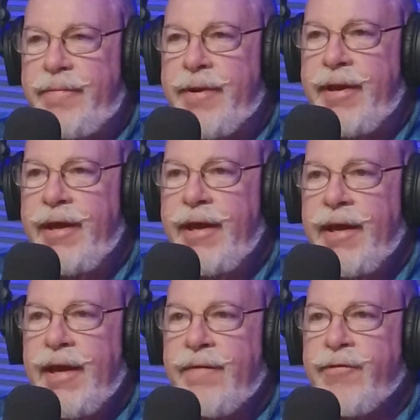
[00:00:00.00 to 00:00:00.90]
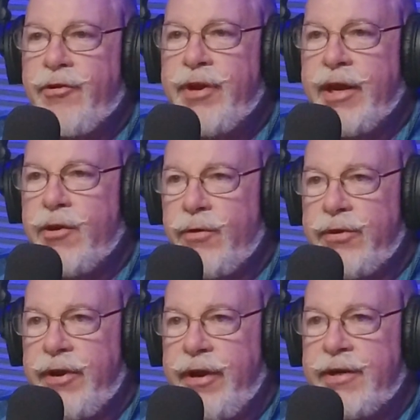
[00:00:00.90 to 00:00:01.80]
But if you're Nick
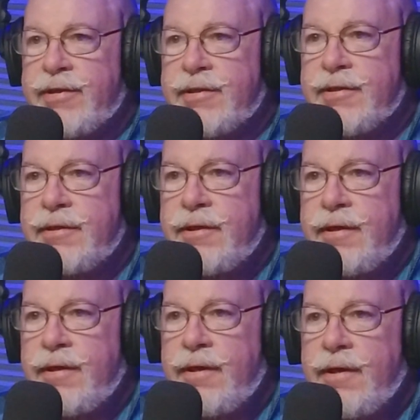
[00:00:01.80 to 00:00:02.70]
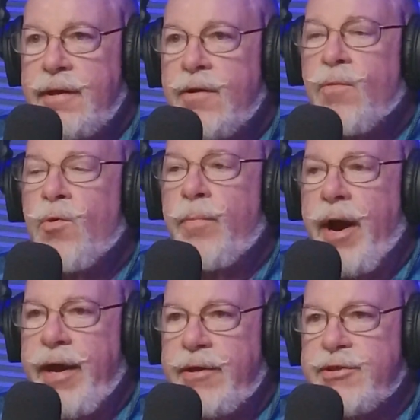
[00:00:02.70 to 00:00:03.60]
Gutierrez, we'll
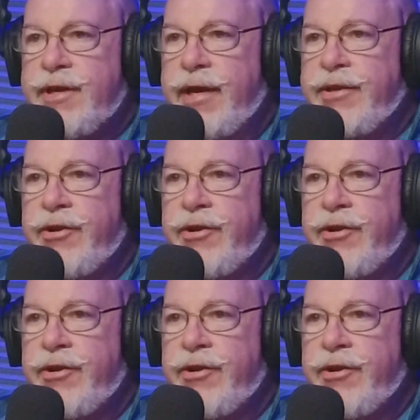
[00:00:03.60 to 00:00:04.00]
buy you a steak